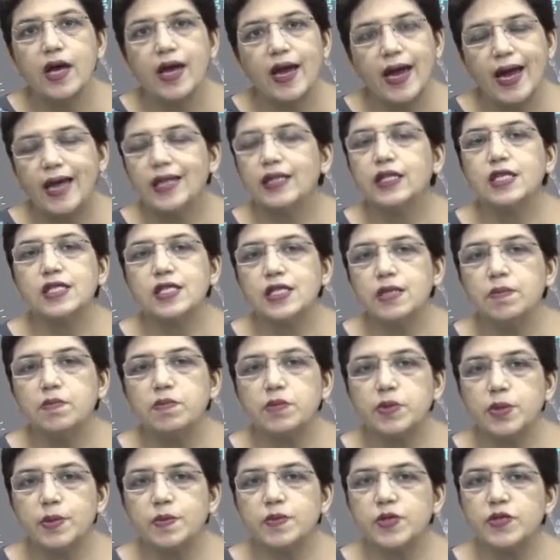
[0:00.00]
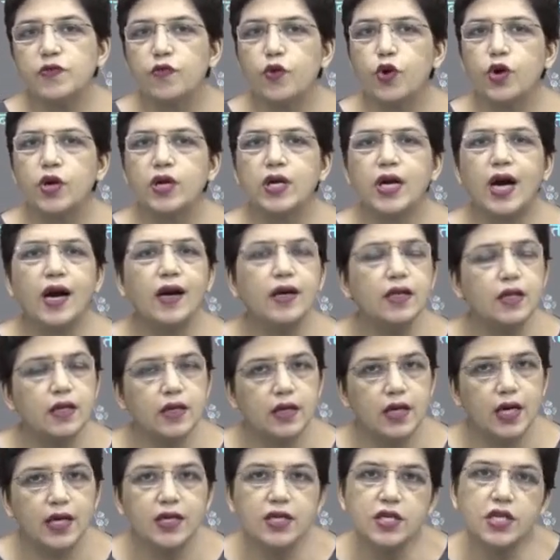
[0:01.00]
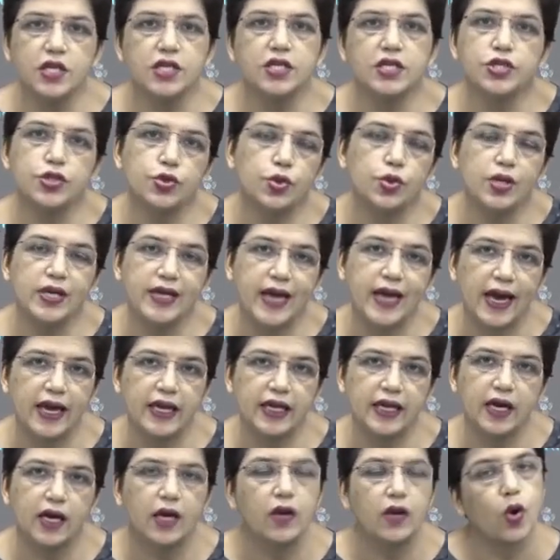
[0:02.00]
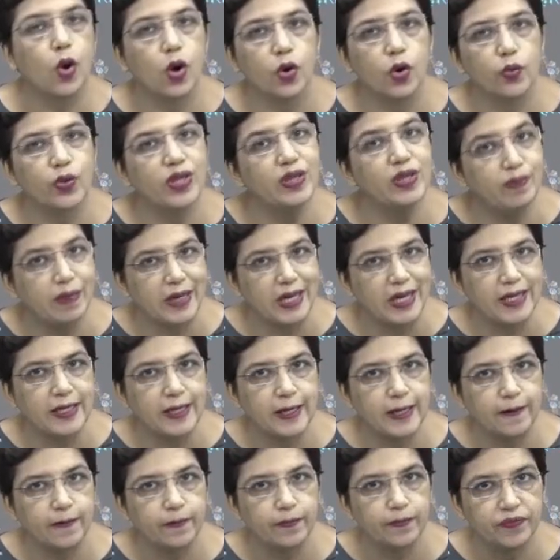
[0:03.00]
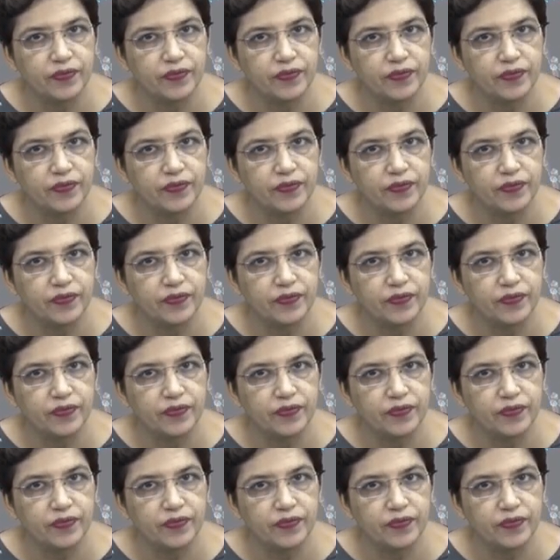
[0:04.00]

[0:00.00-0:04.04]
and the symptoms were uncontrolled diarrhea along with bleeding.